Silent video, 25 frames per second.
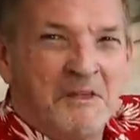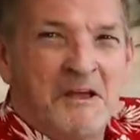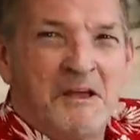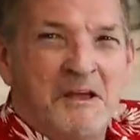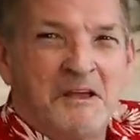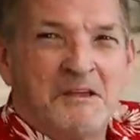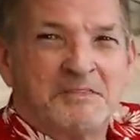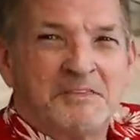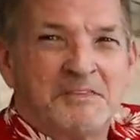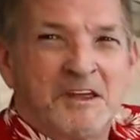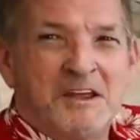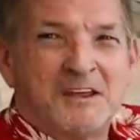
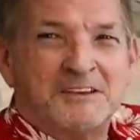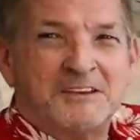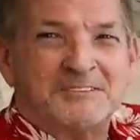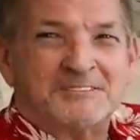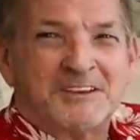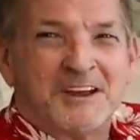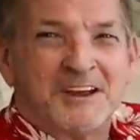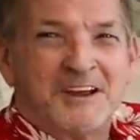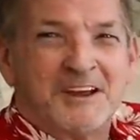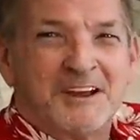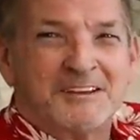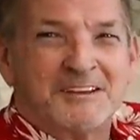Hey, thanks
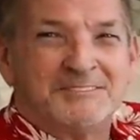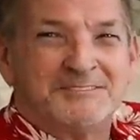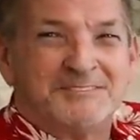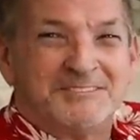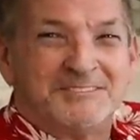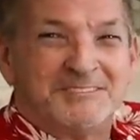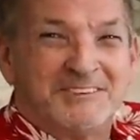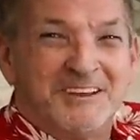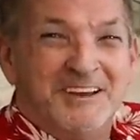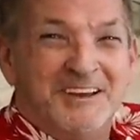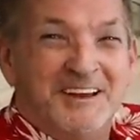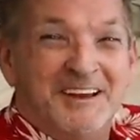
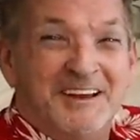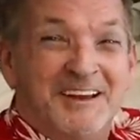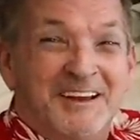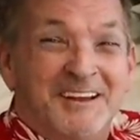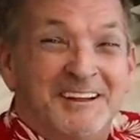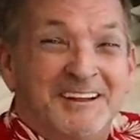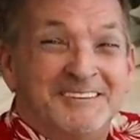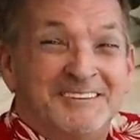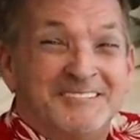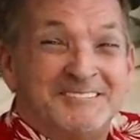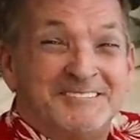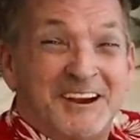guys.
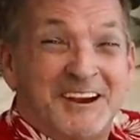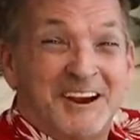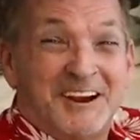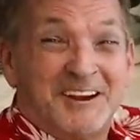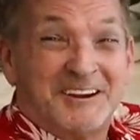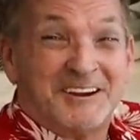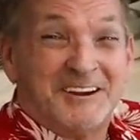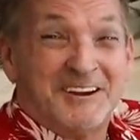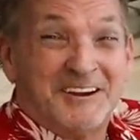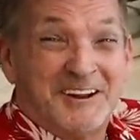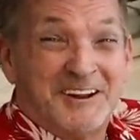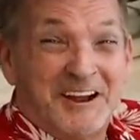
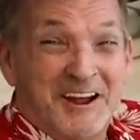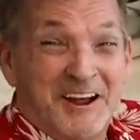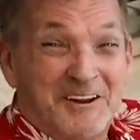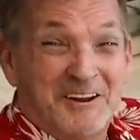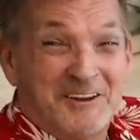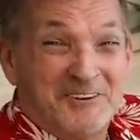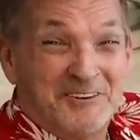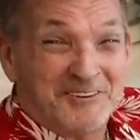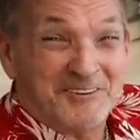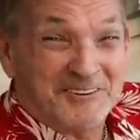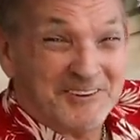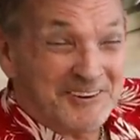Check it
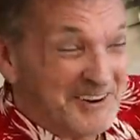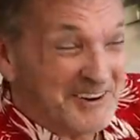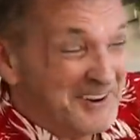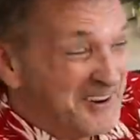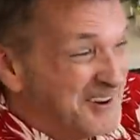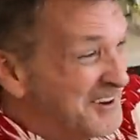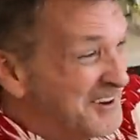out.